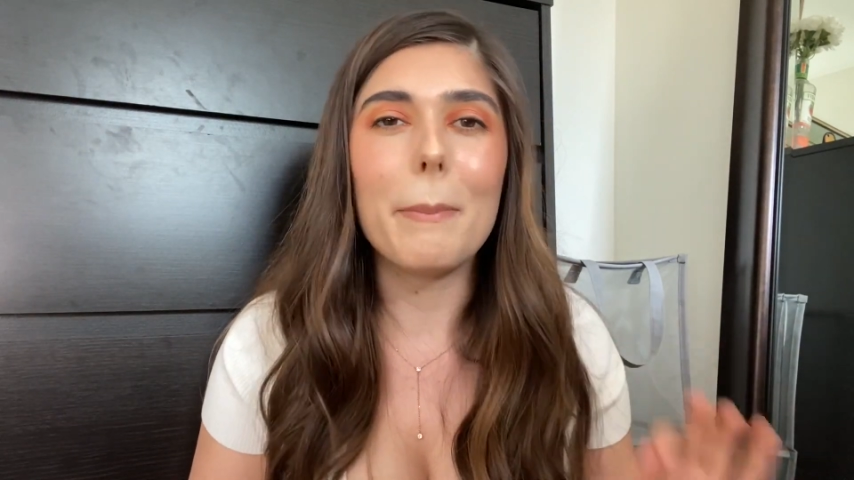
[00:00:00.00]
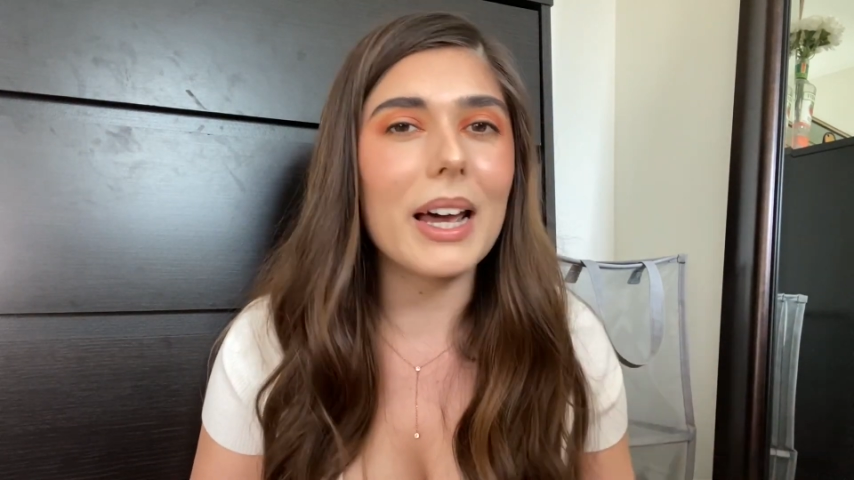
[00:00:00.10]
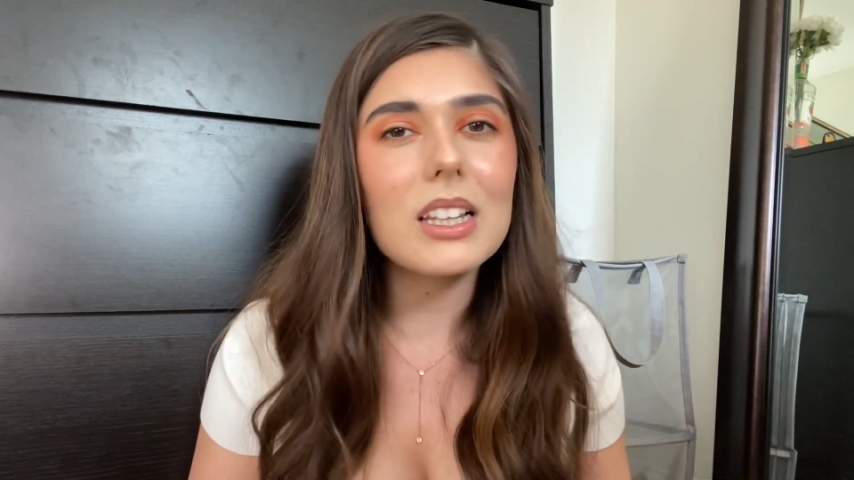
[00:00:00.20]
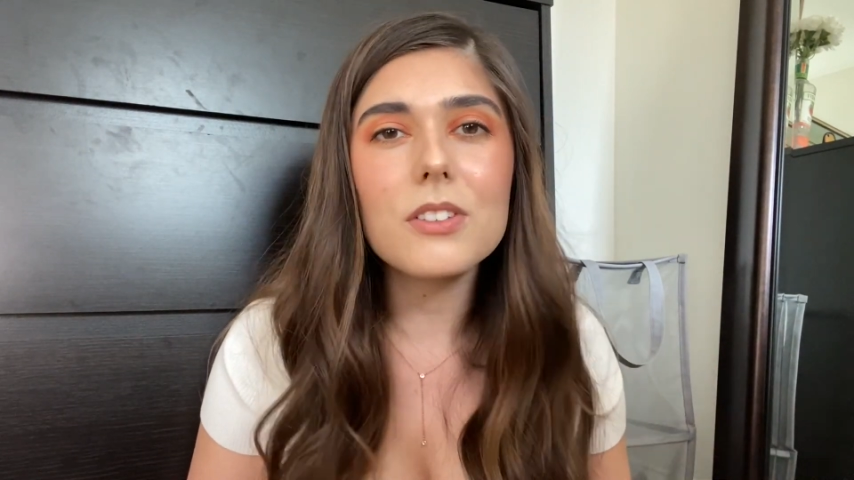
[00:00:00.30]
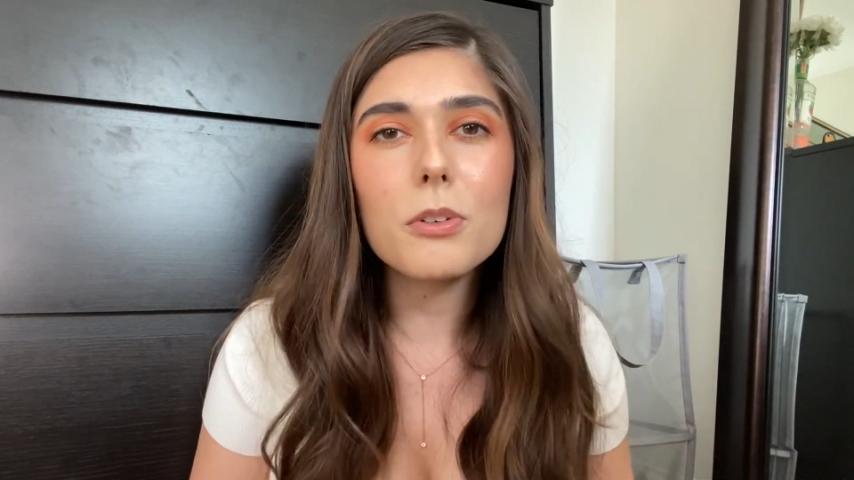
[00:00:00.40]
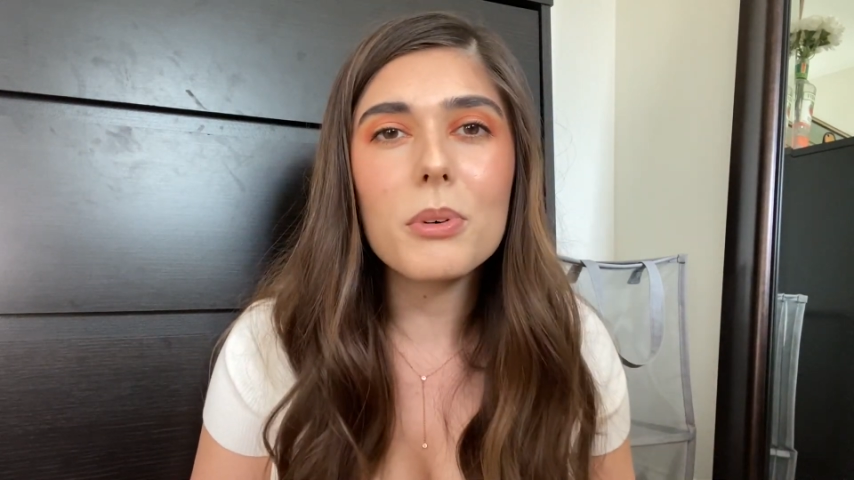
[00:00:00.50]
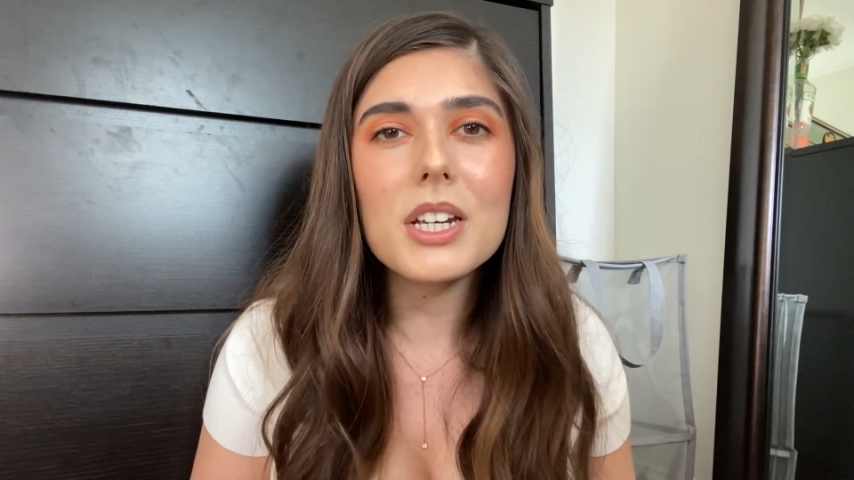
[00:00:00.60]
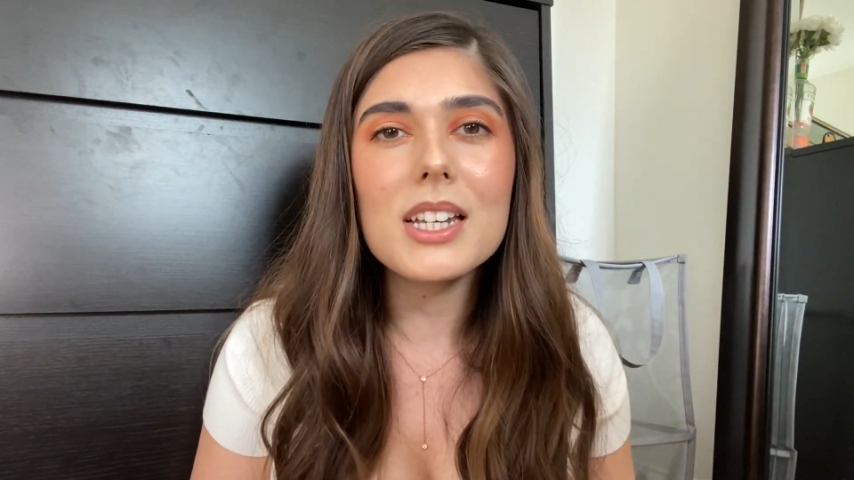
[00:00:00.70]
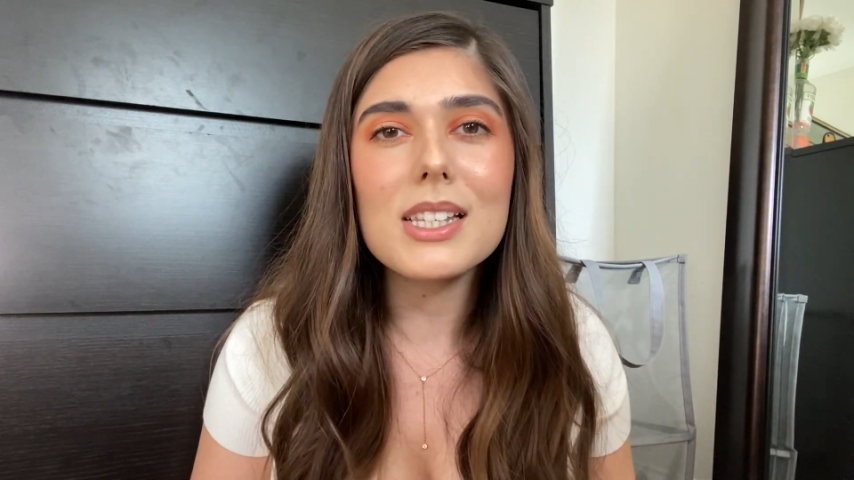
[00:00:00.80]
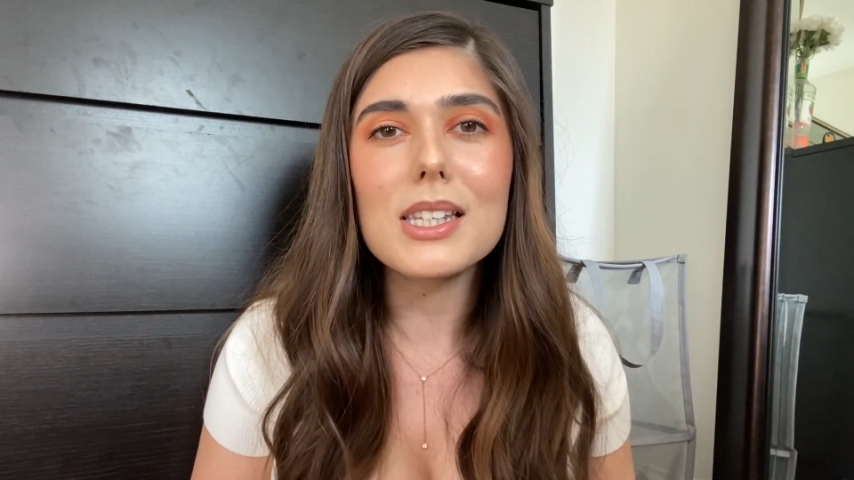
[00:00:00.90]
bottle of
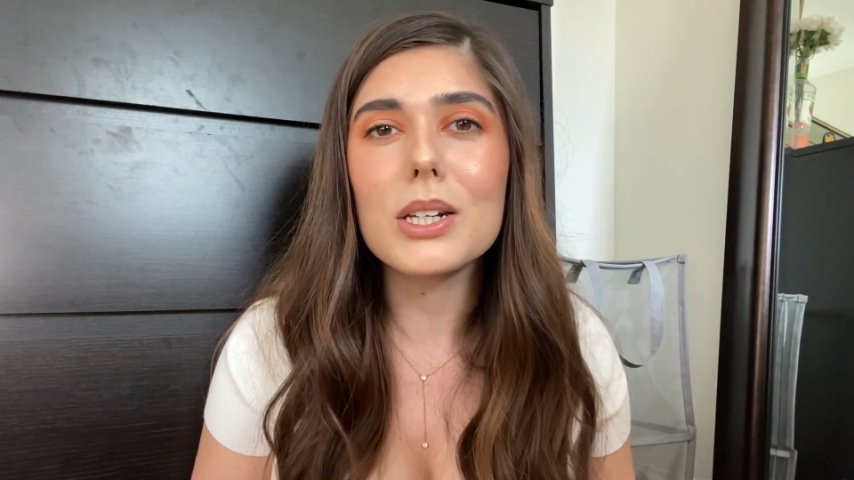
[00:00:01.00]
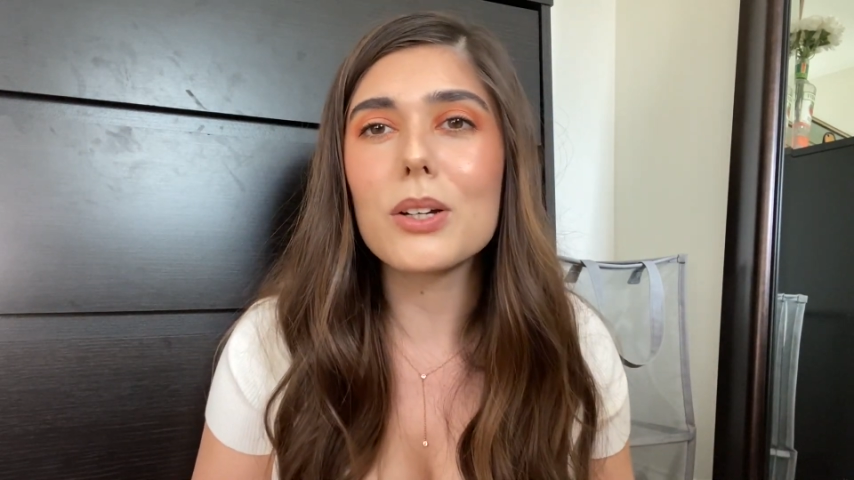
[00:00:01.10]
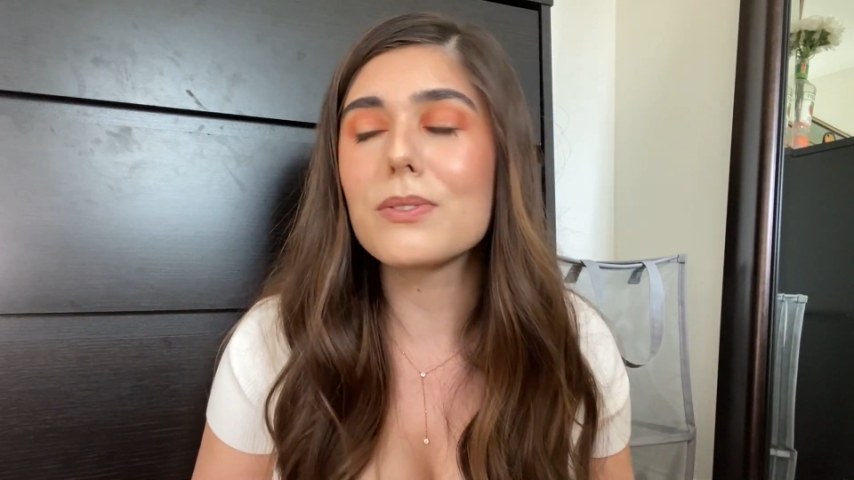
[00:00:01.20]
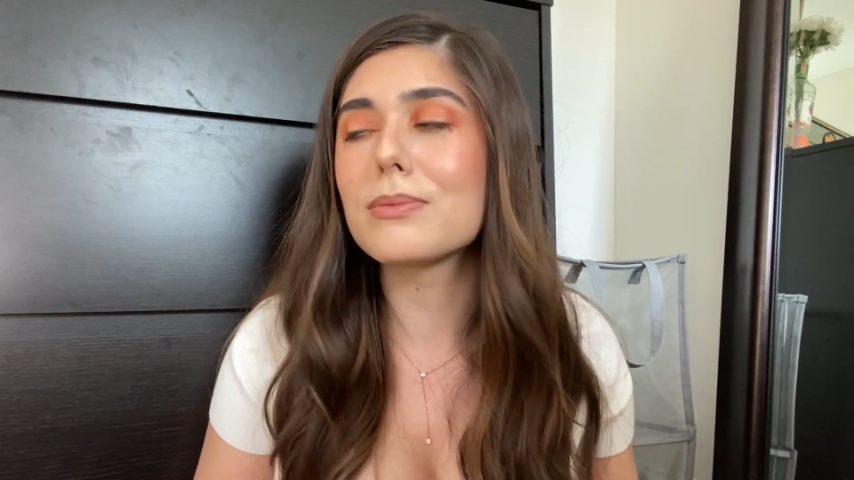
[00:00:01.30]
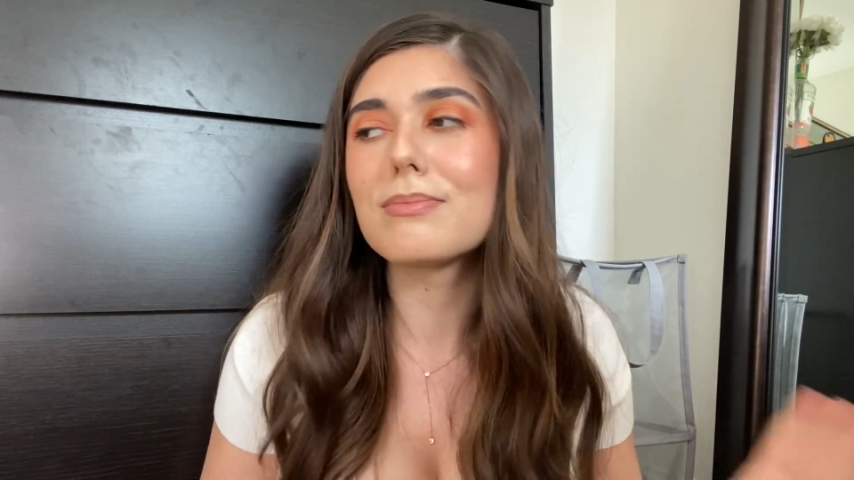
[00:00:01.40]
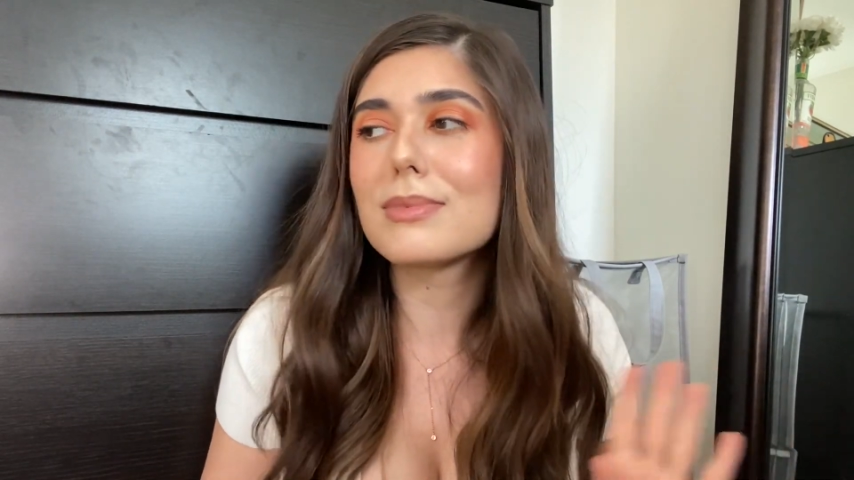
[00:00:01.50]
Febreze, you know,